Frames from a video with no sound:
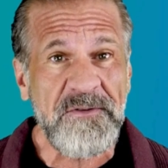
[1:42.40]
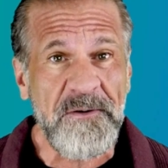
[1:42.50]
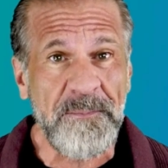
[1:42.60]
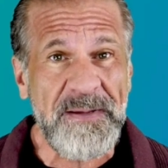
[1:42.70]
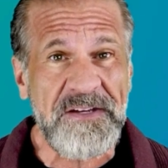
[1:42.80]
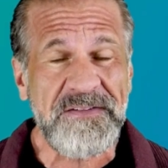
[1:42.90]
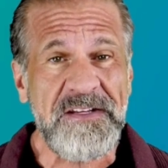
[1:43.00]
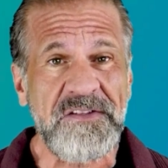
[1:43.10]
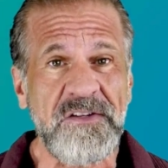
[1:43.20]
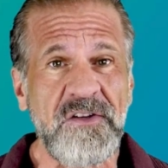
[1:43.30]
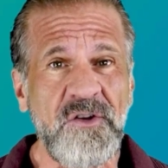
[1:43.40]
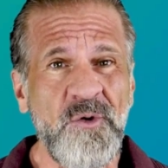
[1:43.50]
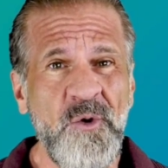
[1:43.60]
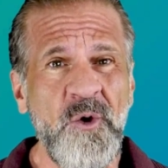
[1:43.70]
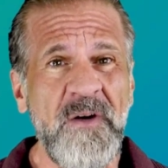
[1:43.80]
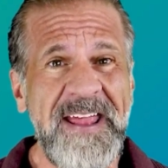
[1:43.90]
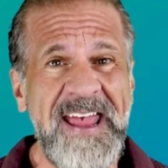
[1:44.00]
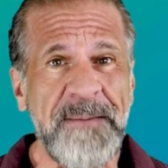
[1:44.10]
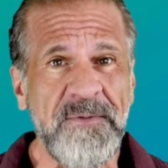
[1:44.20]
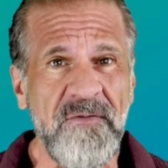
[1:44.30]
your business secure
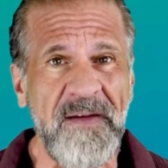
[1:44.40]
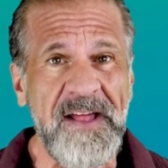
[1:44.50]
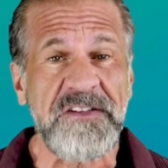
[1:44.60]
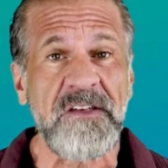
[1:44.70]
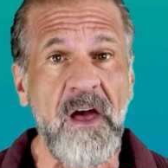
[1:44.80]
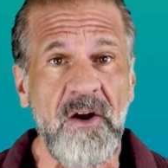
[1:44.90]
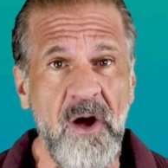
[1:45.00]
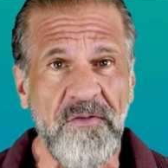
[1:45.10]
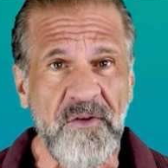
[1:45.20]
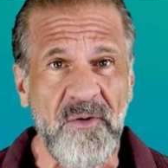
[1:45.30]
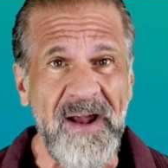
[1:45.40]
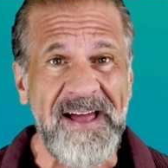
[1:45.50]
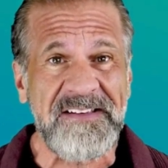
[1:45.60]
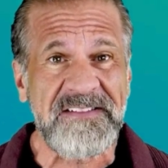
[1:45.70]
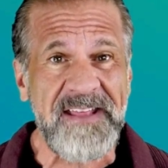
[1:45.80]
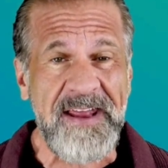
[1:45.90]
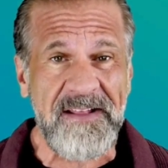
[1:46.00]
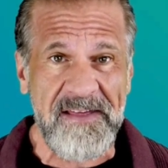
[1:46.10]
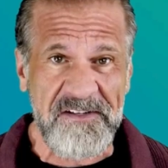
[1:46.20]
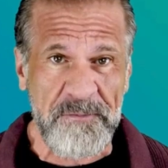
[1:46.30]
and prevents unauthorized
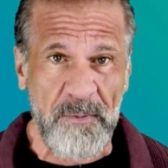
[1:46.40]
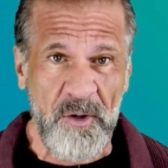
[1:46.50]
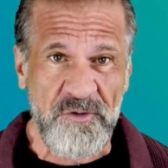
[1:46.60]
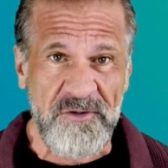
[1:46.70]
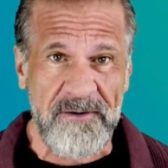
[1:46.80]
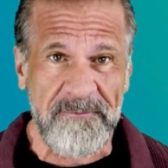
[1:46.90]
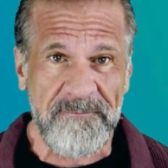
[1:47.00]
data exposure.